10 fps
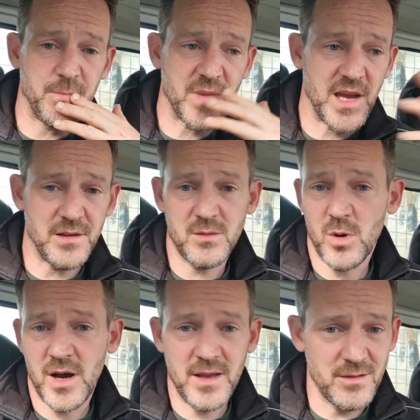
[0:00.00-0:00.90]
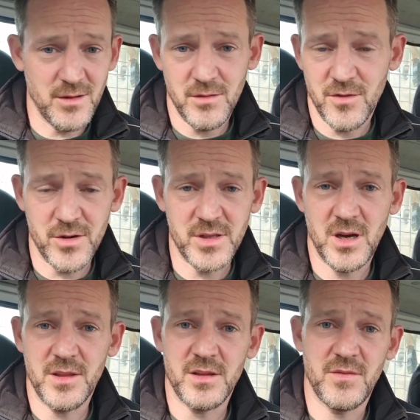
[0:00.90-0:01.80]
Hence why at the very
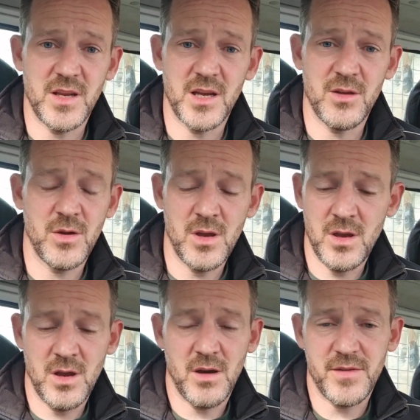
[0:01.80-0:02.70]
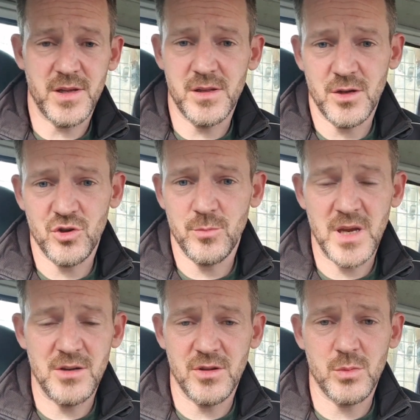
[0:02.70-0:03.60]
start of this video I've said social
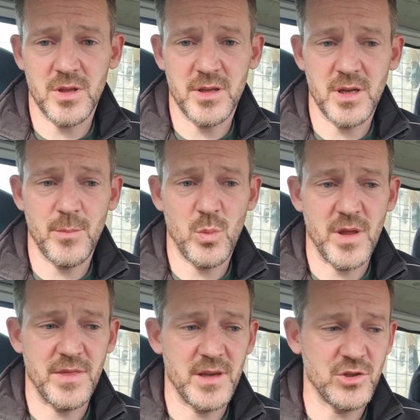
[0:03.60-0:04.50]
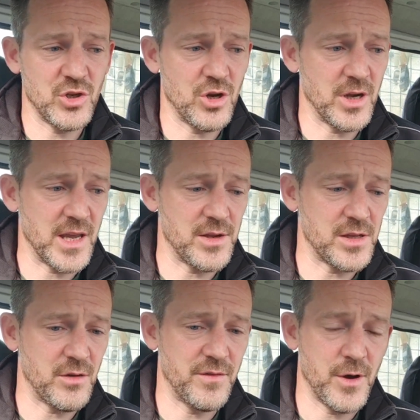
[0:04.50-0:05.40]
media is one of the #1 things you've got to get
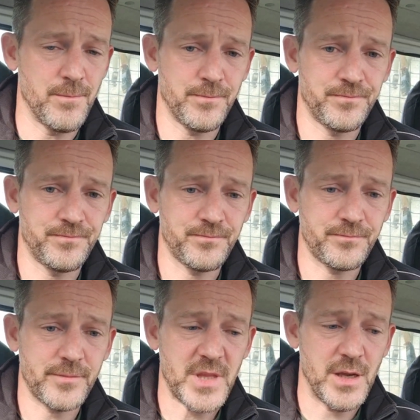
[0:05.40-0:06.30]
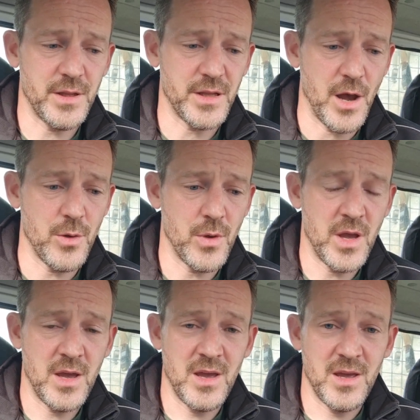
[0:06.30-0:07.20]
yourself on. So
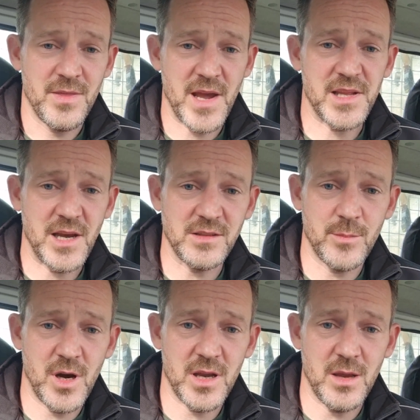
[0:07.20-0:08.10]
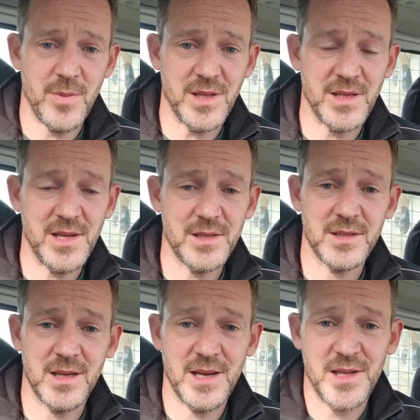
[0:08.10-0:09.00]
that's how to market a business,
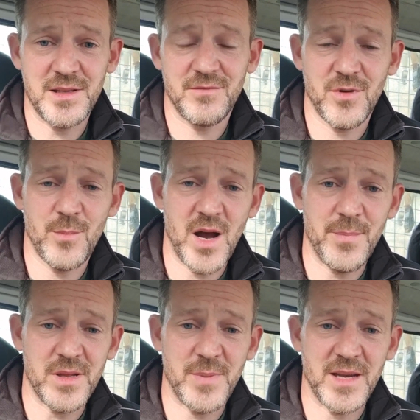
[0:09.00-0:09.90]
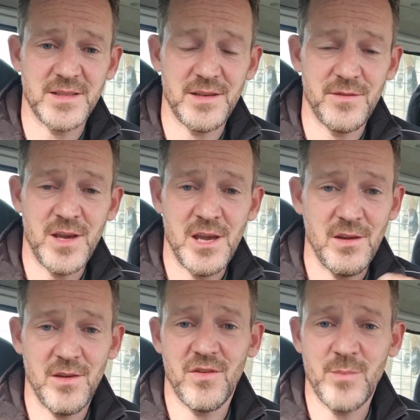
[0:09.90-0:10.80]
at least from my perspective.
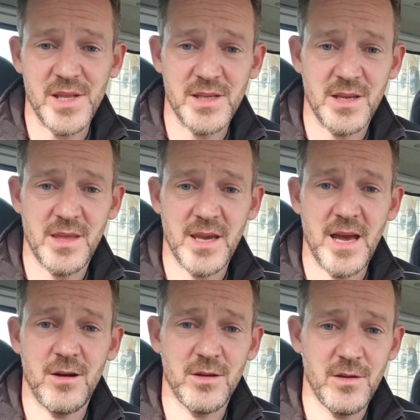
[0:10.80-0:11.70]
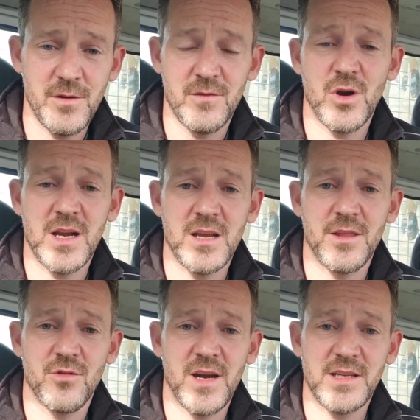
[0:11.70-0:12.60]
If I've missed anything out, if you've got any
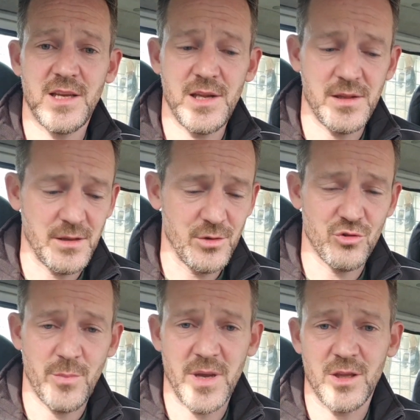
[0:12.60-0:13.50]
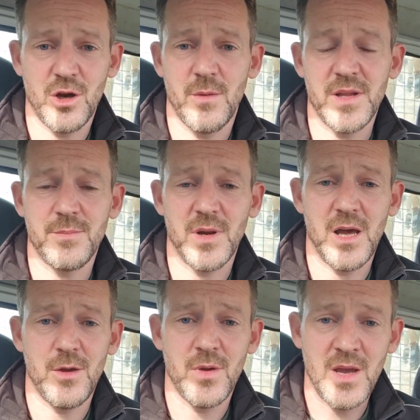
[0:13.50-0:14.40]
other ideas, drop it in the comments
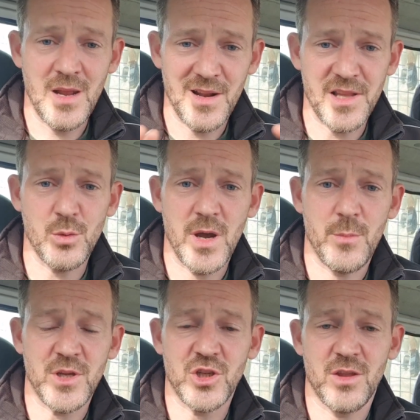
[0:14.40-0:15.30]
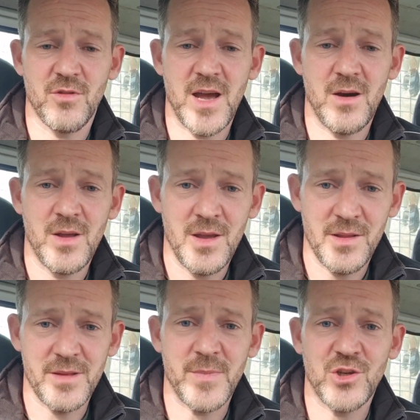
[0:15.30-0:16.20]
below. Let's all help each other out.
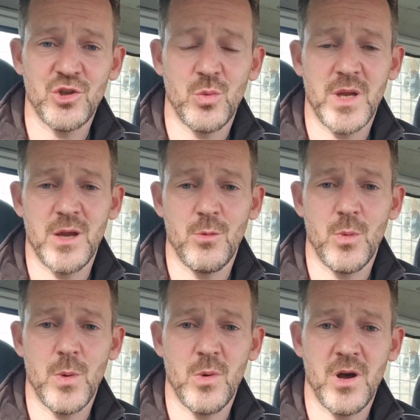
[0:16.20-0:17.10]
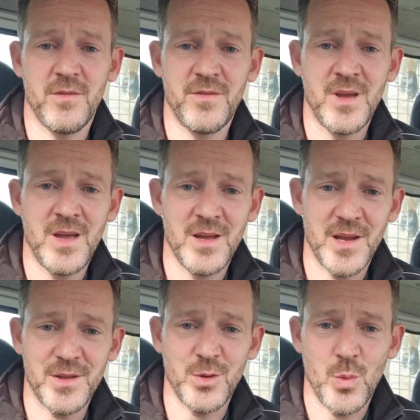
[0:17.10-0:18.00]
Let's make sure we get what we're worth.
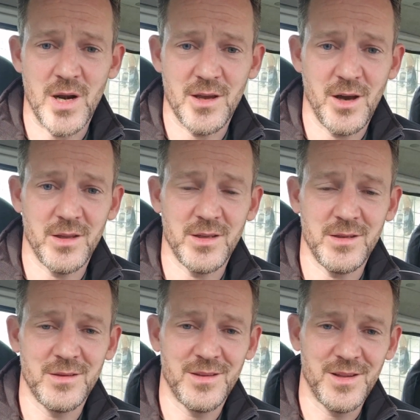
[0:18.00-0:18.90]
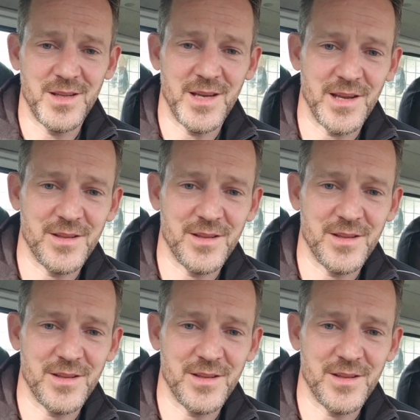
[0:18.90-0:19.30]
Let's do well at gardening. See you next